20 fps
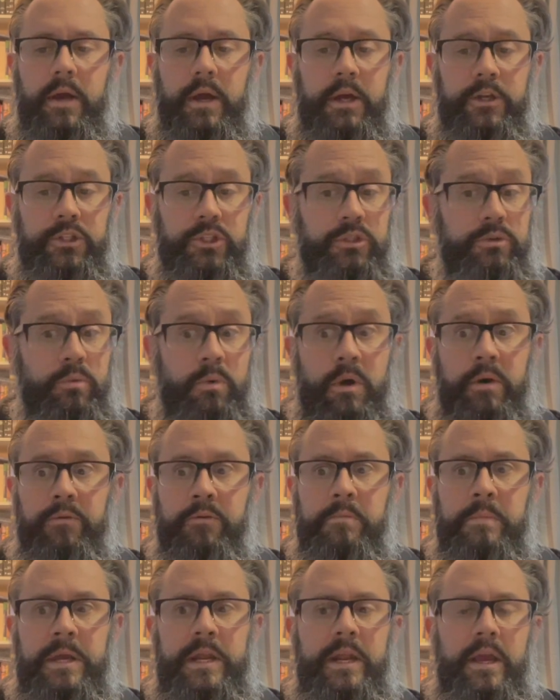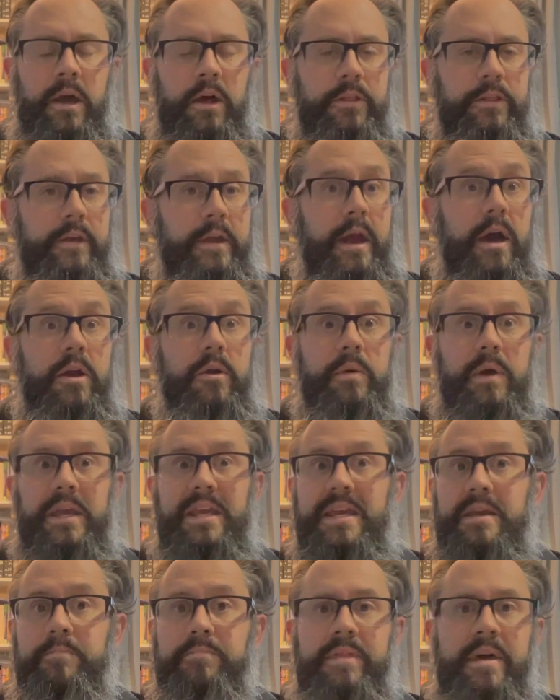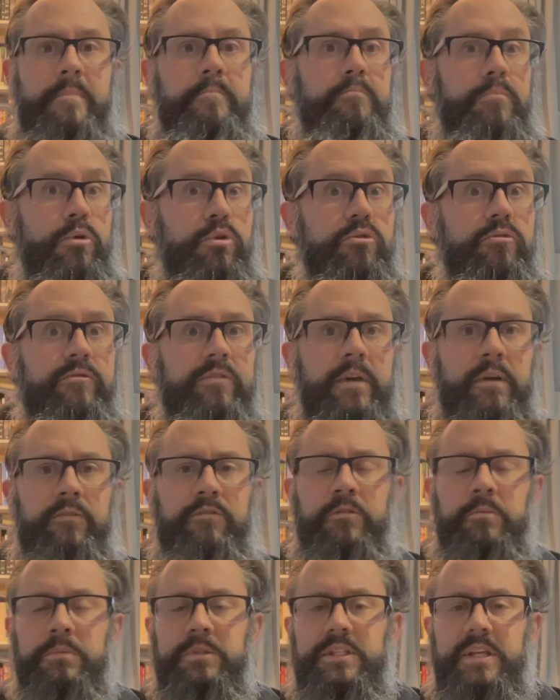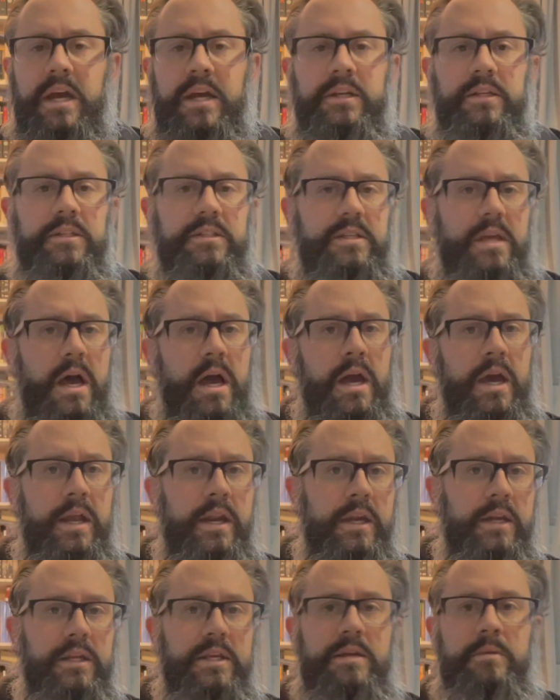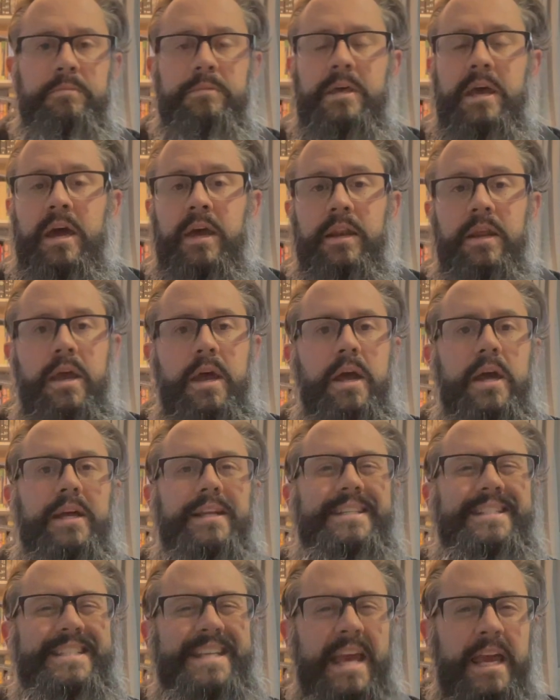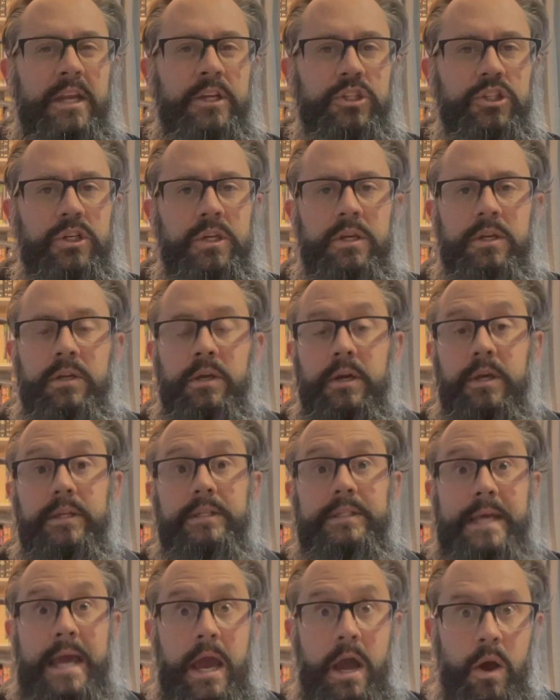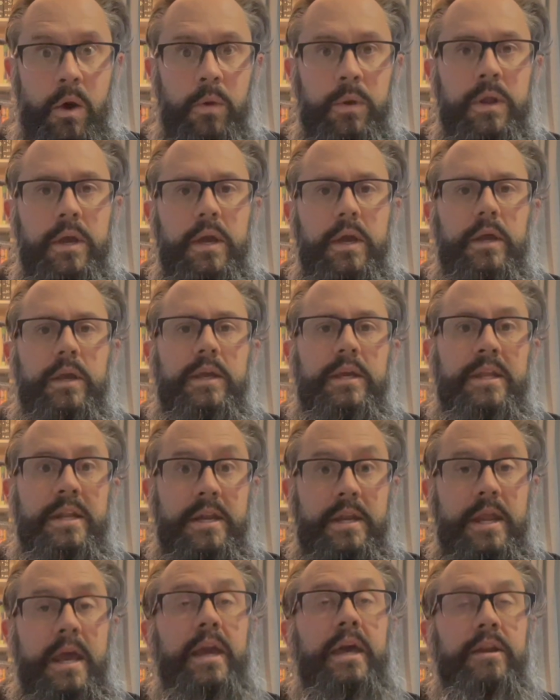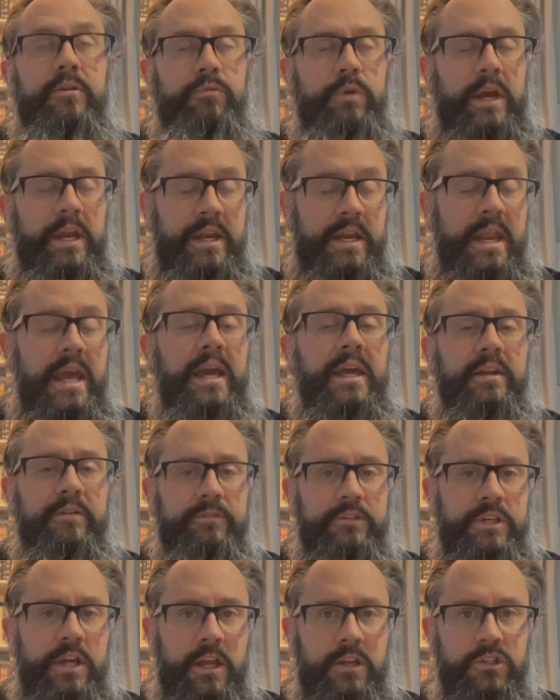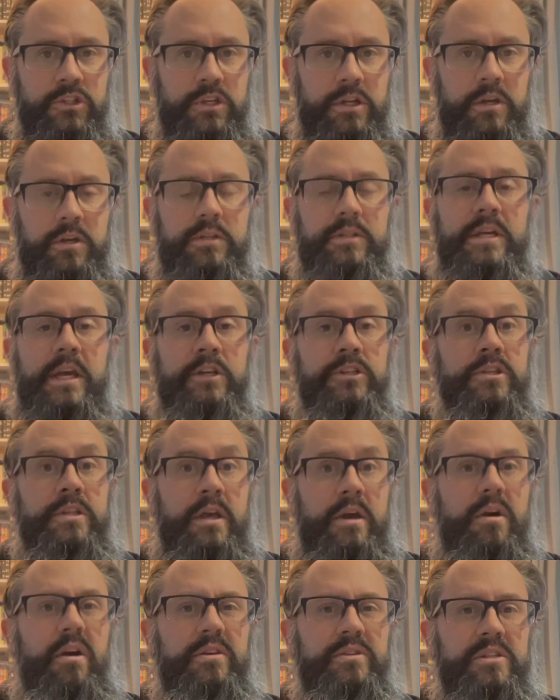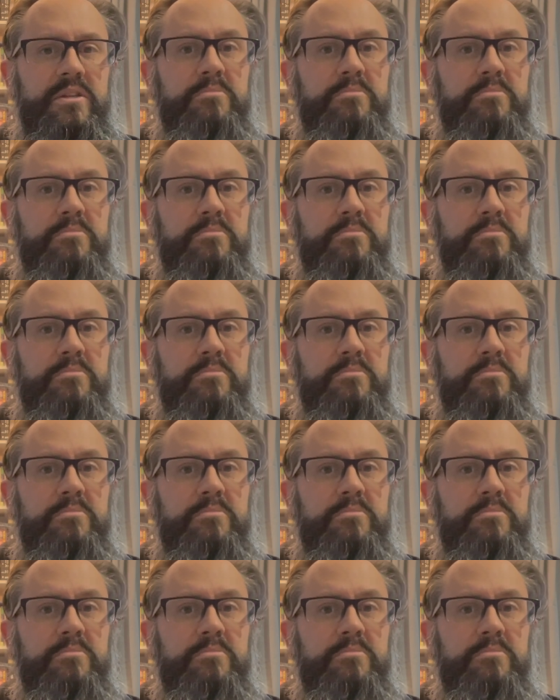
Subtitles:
just want to remain healthy, how do I keep them moving from side to side and keep that tension down in a negative way, negative tension, tension that causes